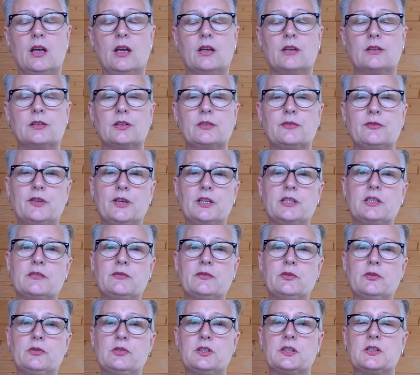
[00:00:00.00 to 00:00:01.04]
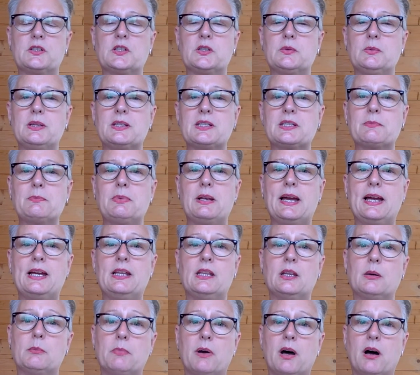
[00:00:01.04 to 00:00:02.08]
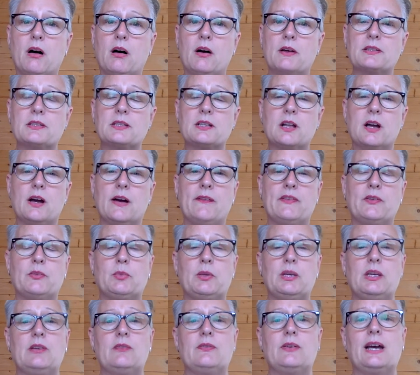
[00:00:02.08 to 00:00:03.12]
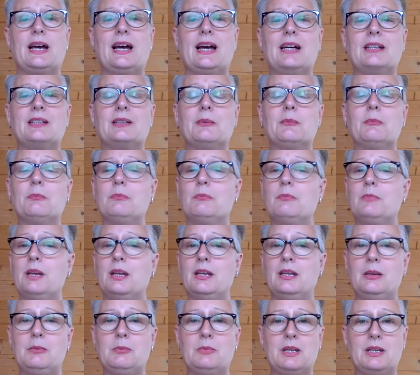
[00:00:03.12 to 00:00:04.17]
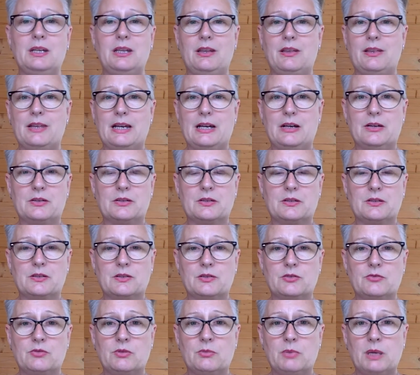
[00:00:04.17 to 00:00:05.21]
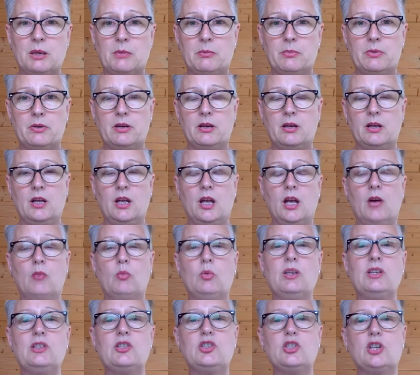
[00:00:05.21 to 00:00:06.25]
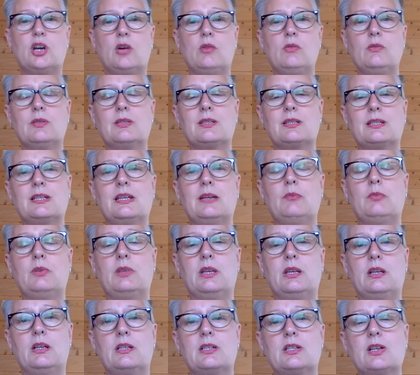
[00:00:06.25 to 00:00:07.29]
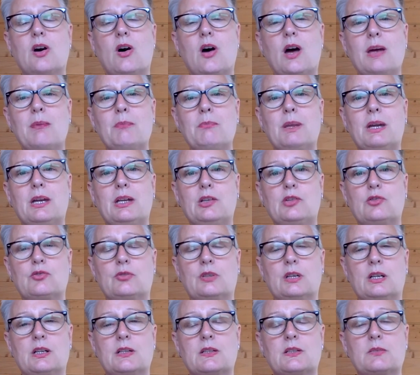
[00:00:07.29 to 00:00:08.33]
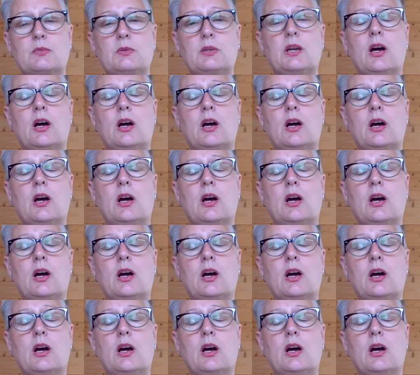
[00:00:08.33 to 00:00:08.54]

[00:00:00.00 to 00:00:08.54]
So first of all, just to explain that past lives, we have had many thousands. Remember, we don't sit within a time matrix.